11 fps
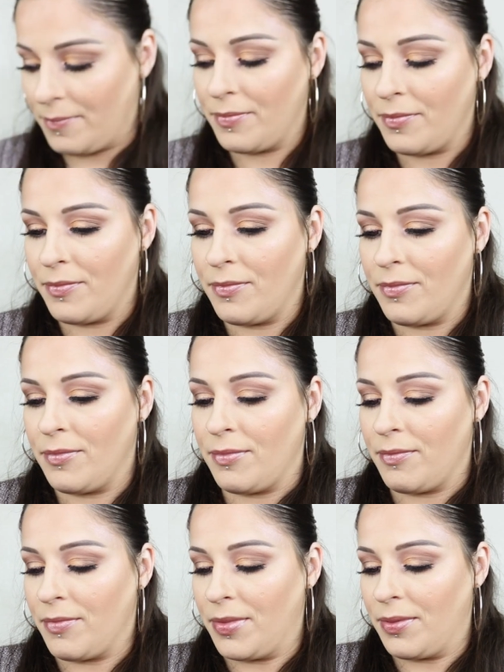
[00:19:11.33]

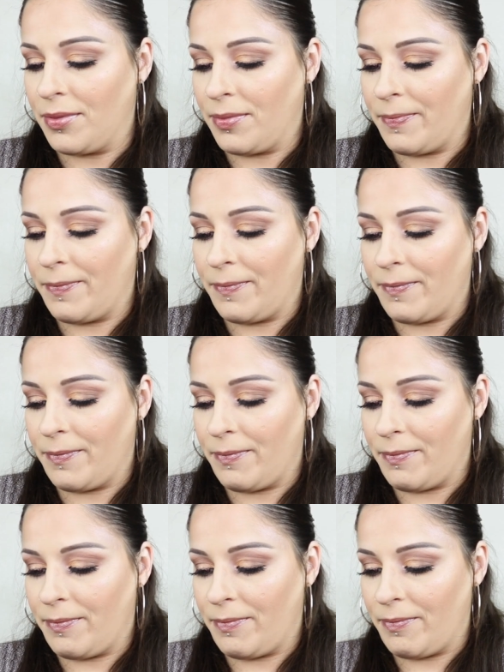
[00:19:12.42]

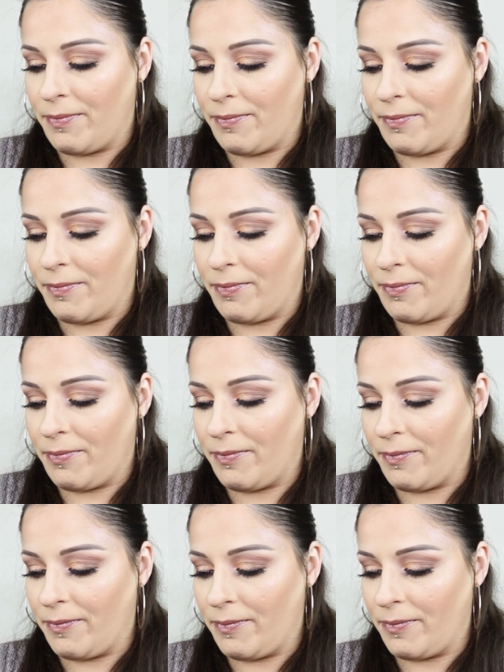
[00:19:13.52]

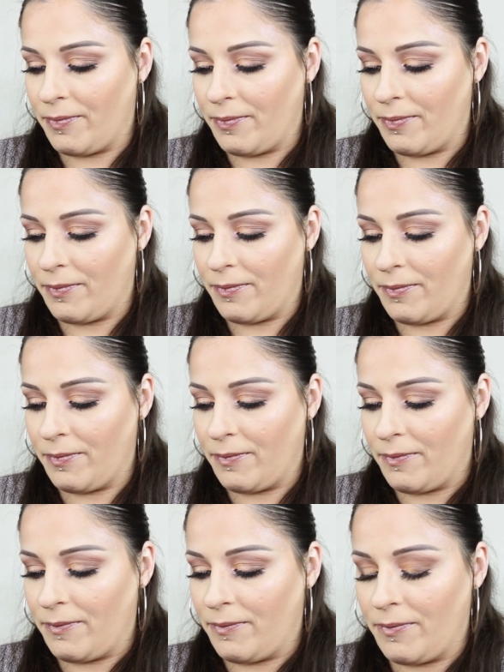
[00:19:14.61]
(no one is talking)